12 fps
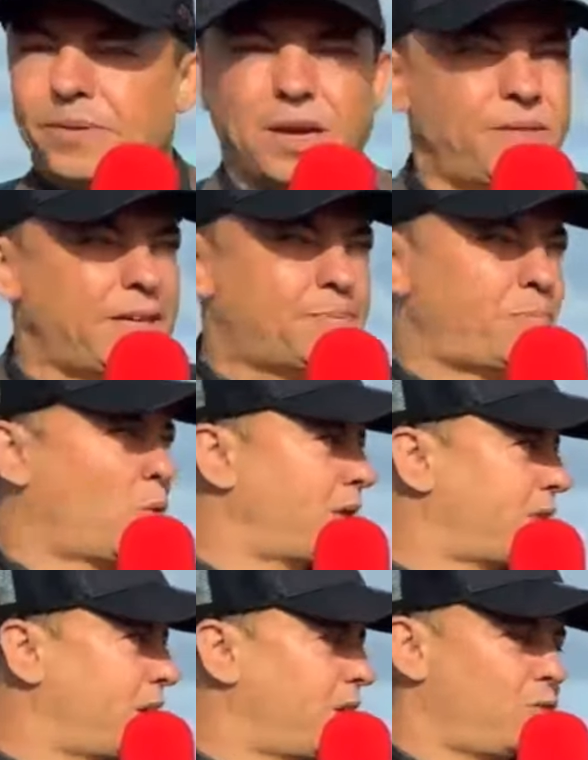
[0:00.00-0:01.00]
And these
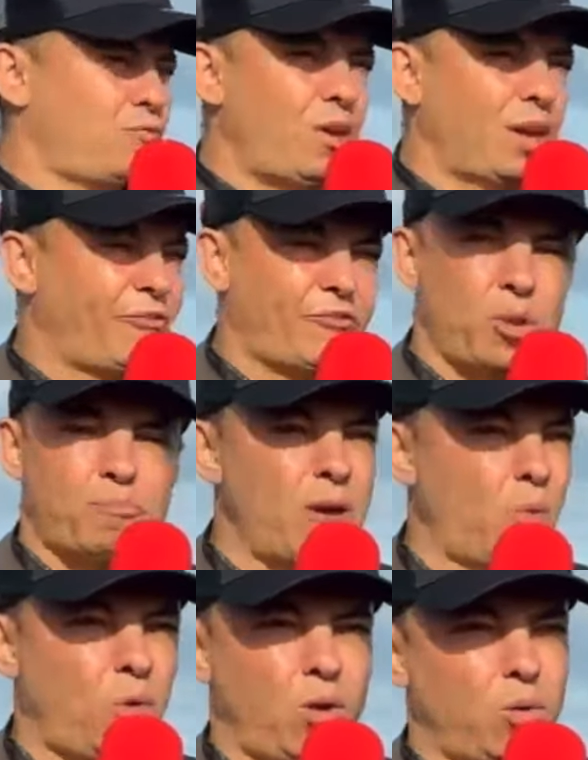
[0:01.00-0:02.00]
boys are running through
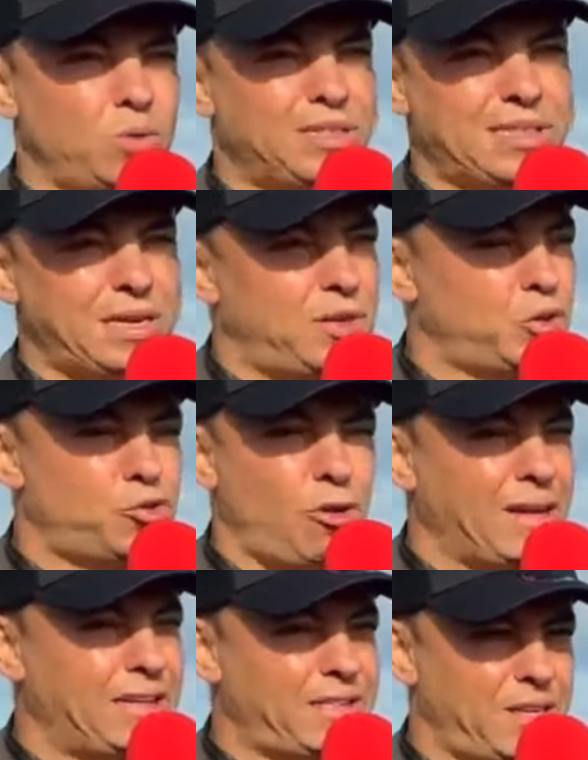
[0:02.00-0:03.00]
brick walls and
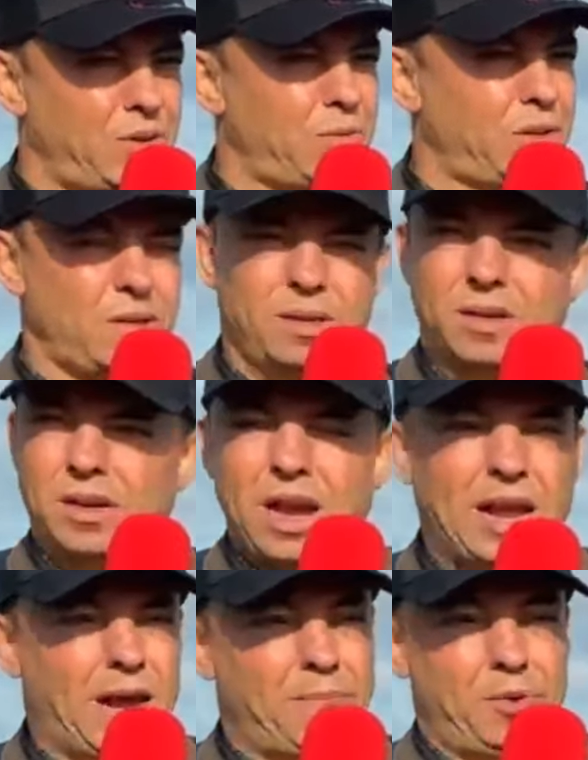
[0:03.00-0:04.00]
trying to.
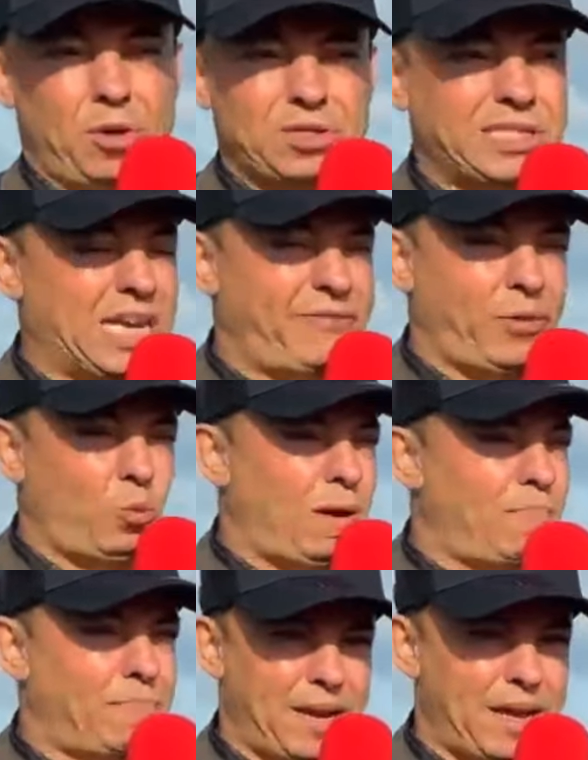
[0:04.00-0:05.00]
And I'm not saying for
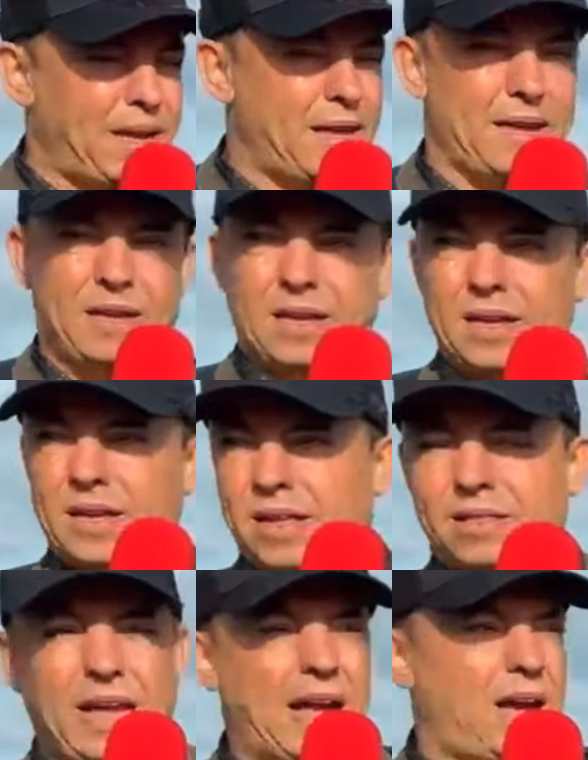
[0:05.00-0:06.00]
1 minute
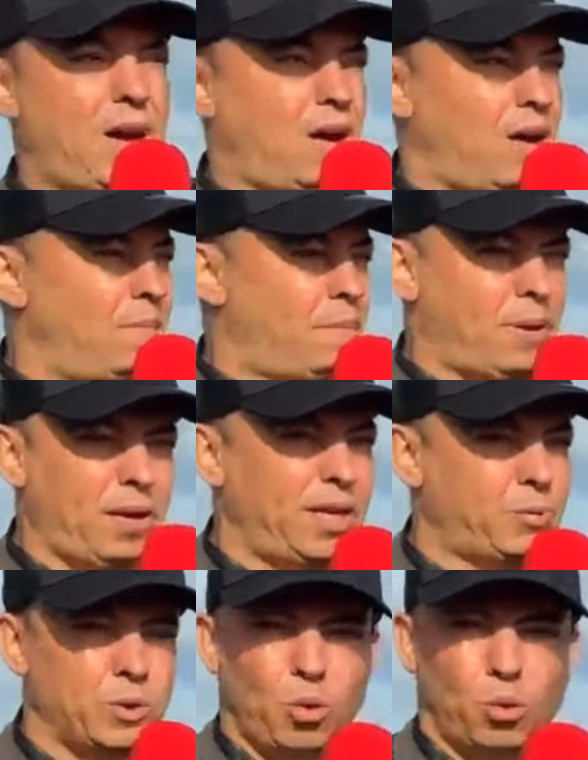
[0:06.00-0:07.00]
that I'm
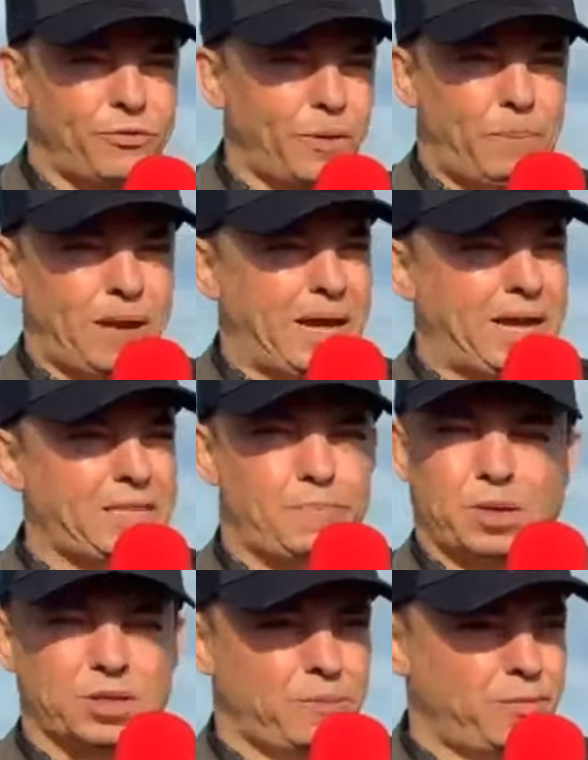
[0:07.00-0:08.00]
pleased with all of the players,
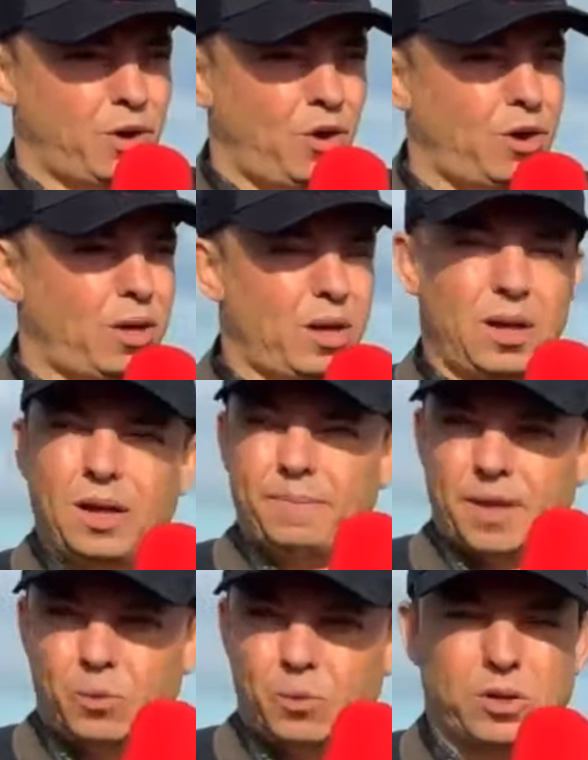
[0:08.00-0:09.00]
because I'm not.
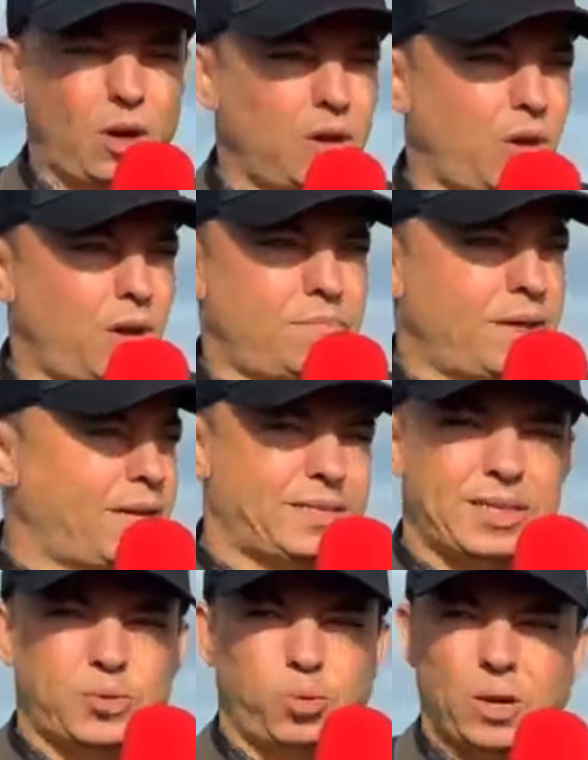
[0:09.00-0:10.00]
And we've got a lot of meetings
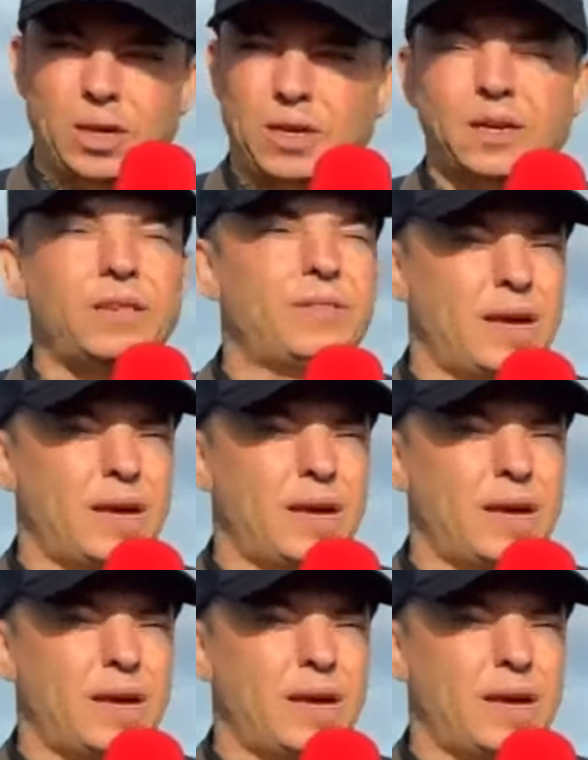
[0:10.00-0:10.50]
this week and